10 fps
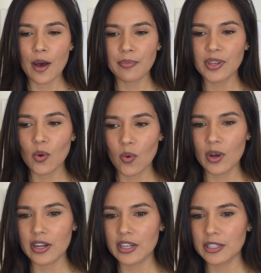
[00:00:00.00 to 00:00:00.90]

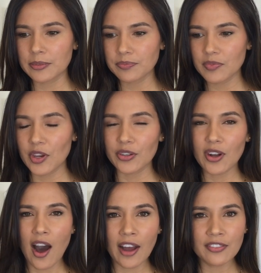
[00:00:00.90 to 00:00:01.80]
your
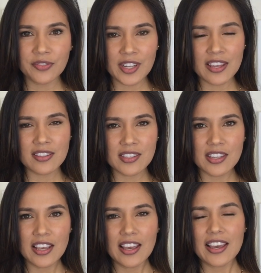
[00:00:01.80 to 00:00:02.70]

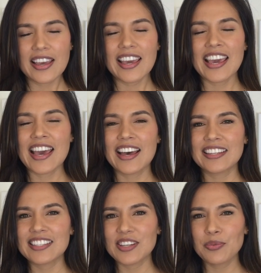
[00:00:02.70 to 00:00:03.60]
confidence.
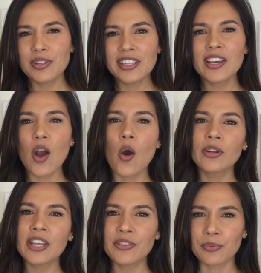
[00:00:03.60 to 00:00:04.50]
and really
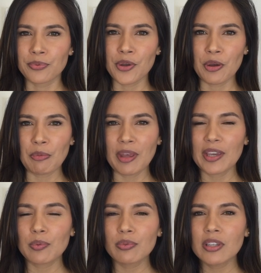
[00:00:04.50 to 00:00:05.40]
owning the room,
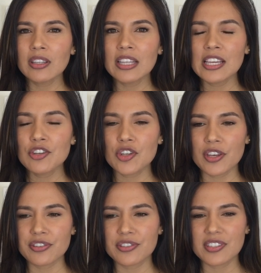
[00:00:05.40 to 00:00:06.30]
like really
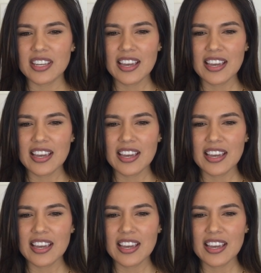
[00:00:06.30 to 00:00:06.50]
just